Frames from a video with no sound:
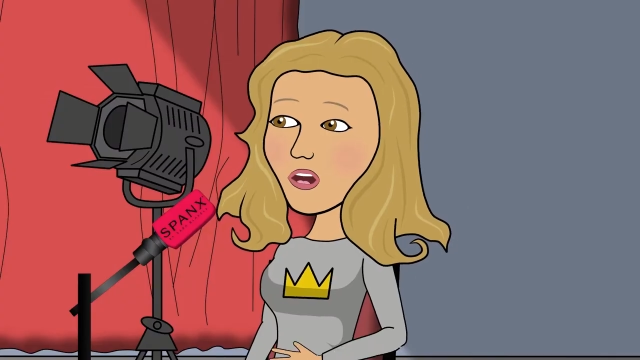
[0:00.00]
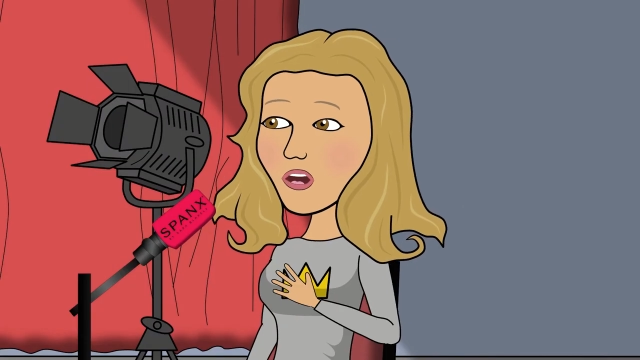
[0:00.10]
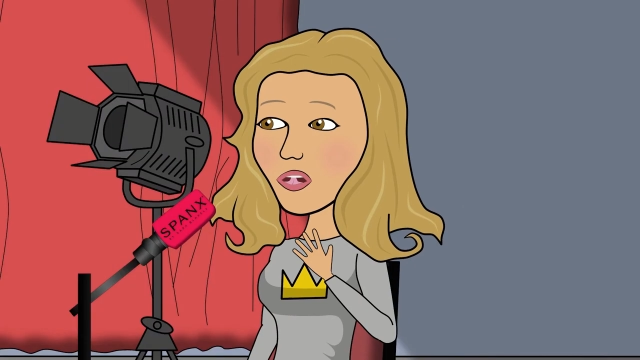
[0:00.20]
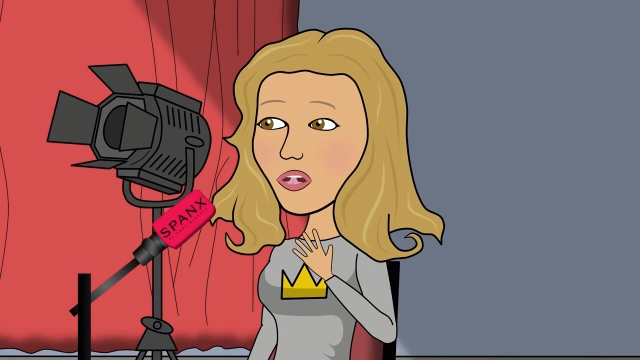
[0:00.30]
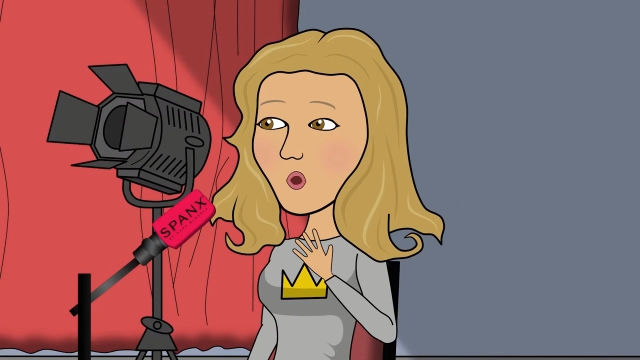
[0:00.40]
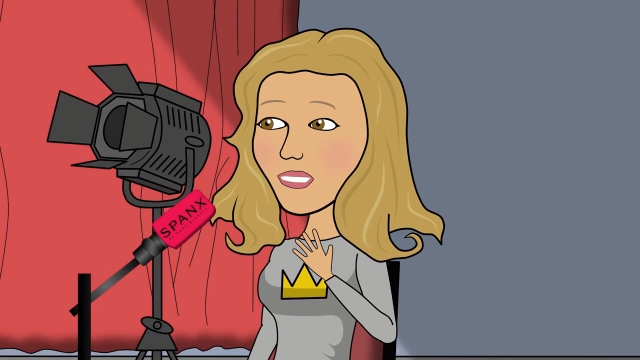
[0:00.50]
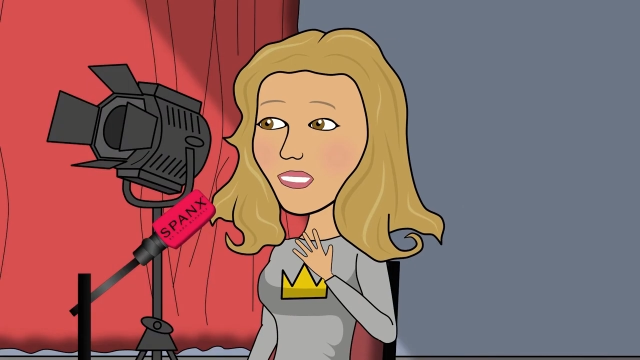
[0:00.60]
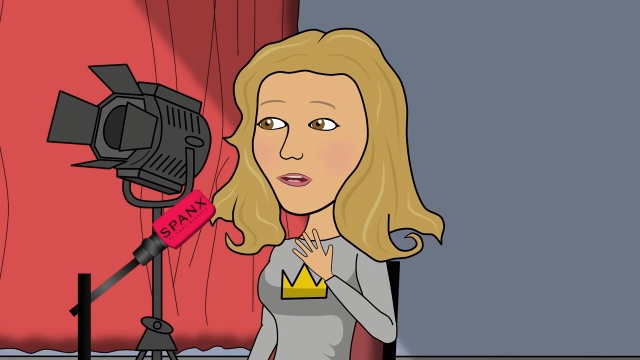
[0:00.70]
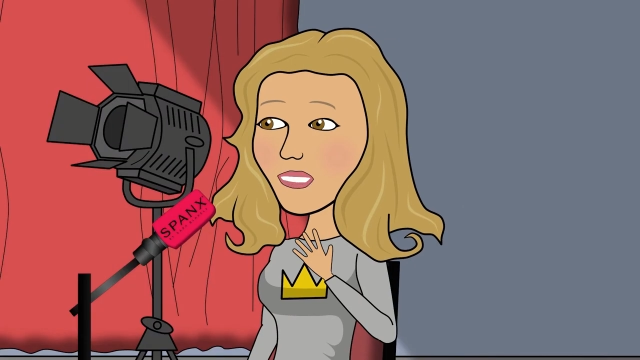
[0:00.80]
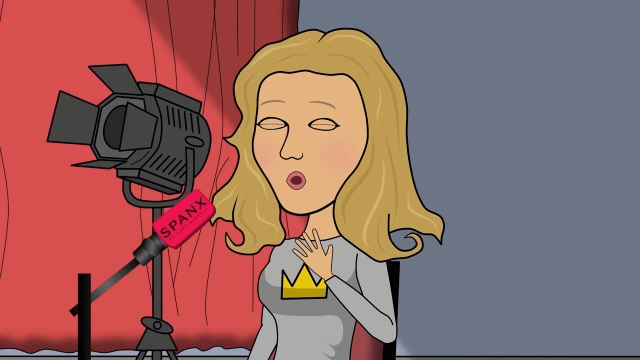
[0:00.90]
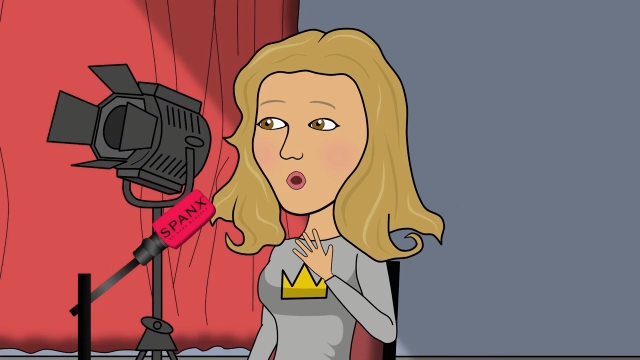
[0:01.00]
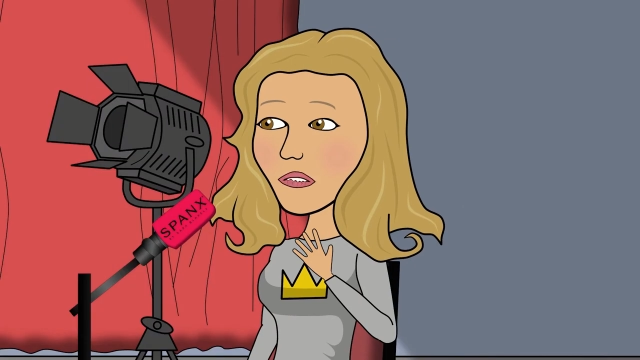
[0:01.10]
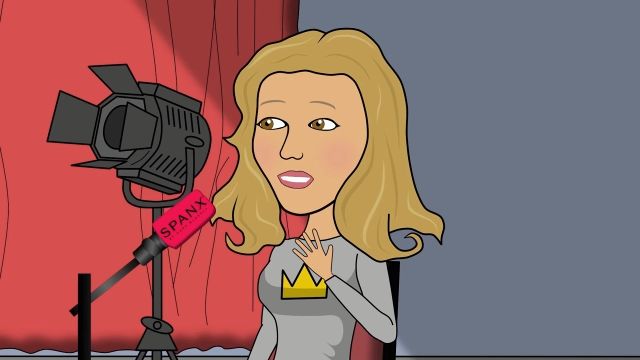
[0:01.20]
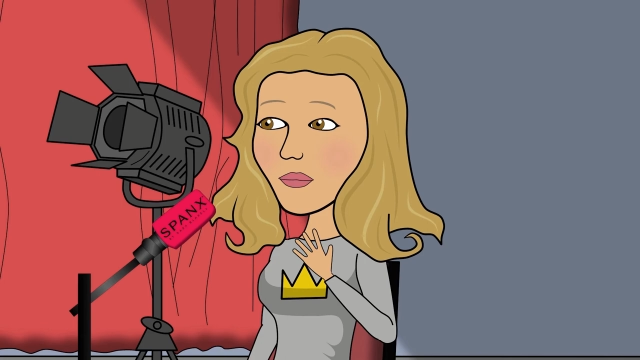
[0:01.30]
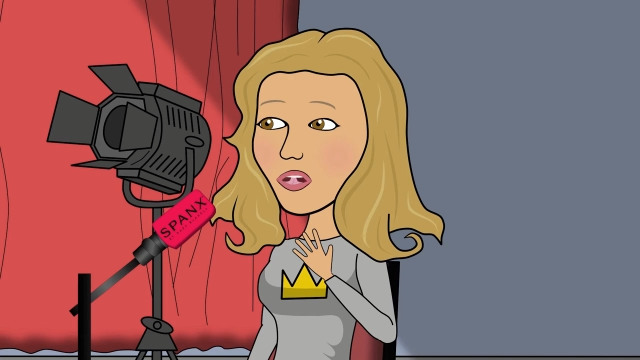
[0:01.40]
also seek
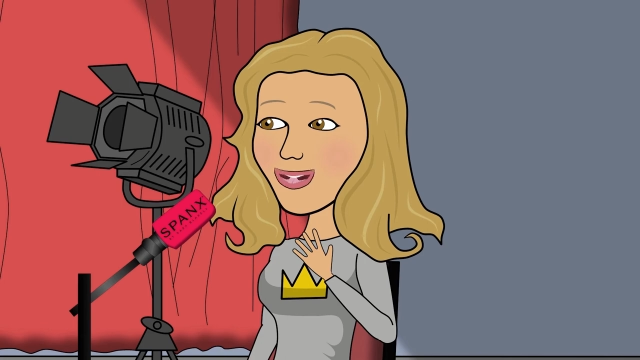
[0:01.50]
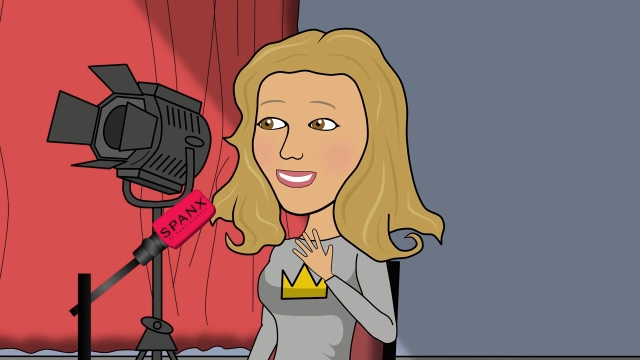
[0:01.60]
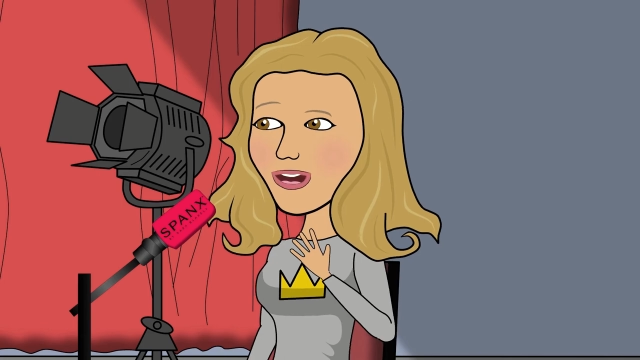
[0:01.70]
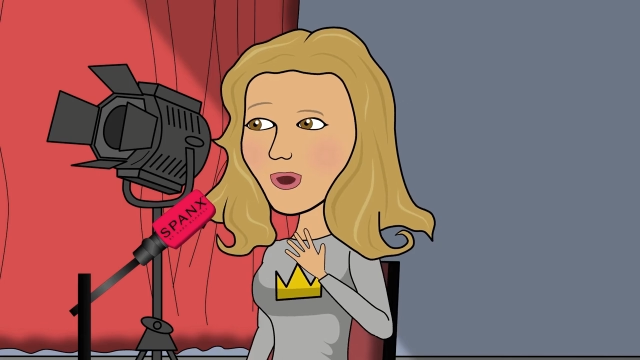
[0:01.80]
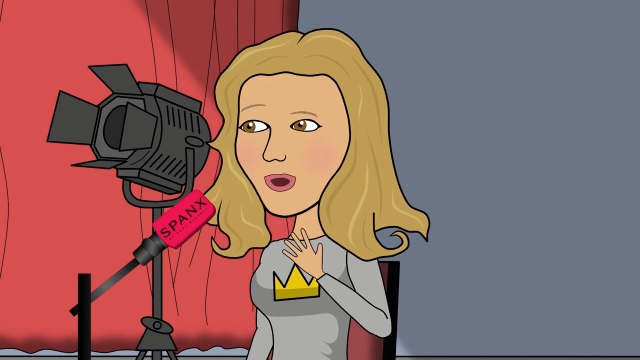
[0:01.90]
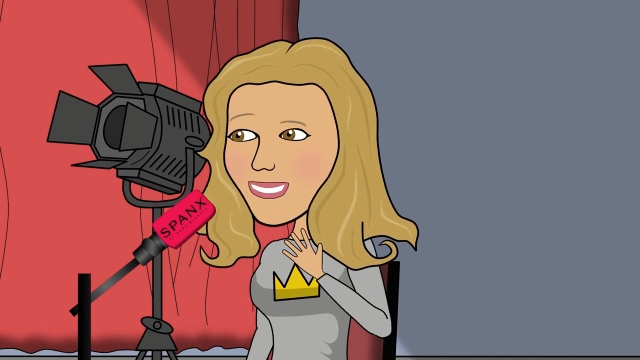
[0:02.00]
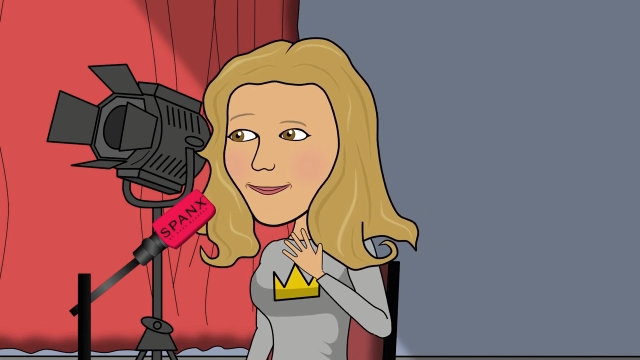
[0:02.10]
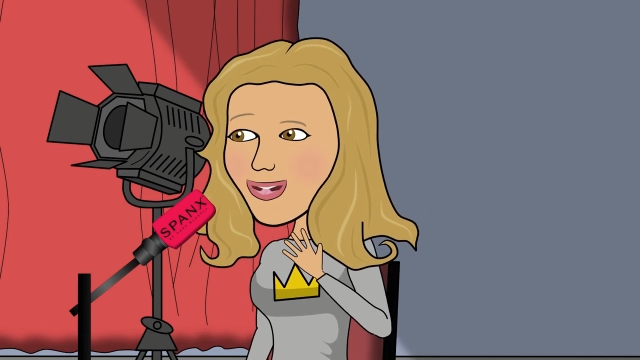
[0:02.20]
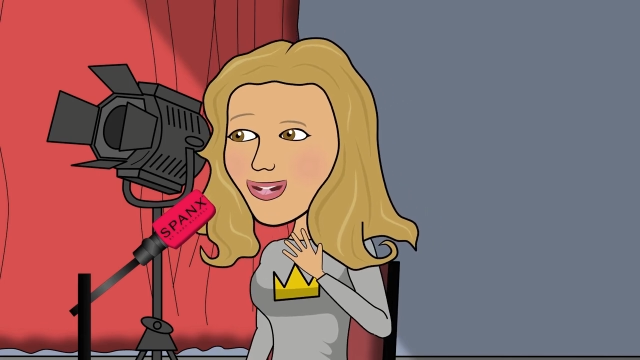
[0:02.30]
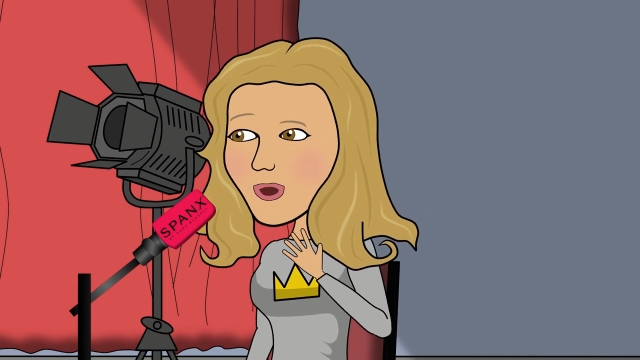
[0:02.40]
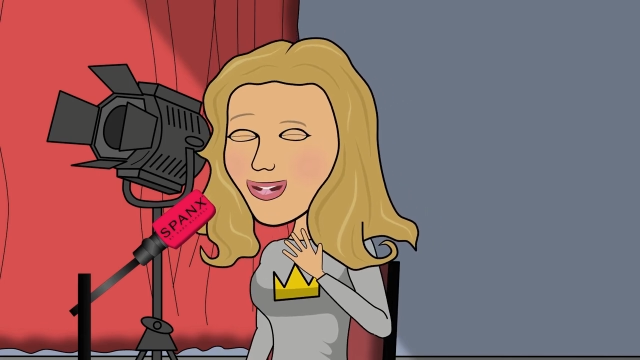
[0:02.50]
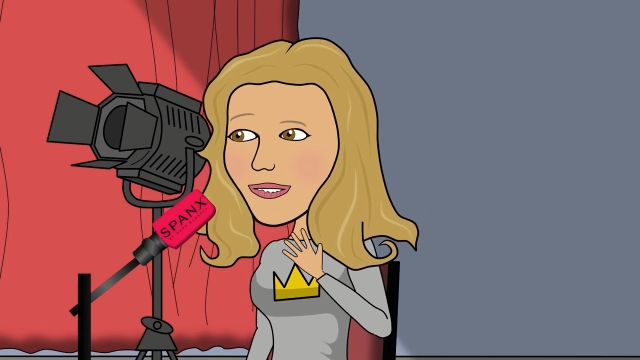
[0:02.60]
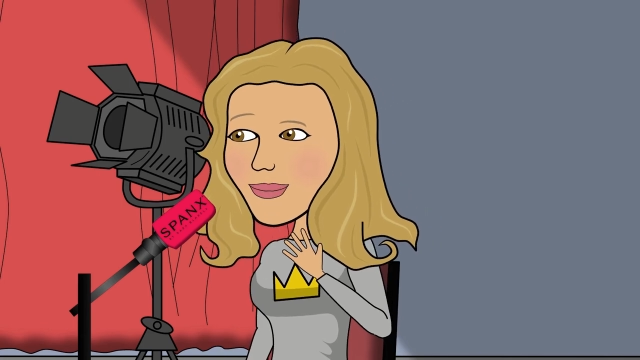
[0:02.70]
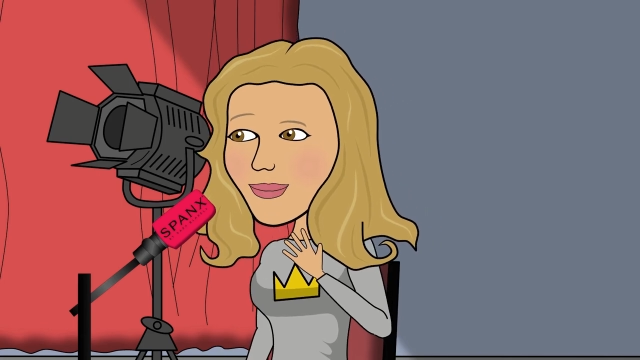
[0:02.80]
out to embarrass myself,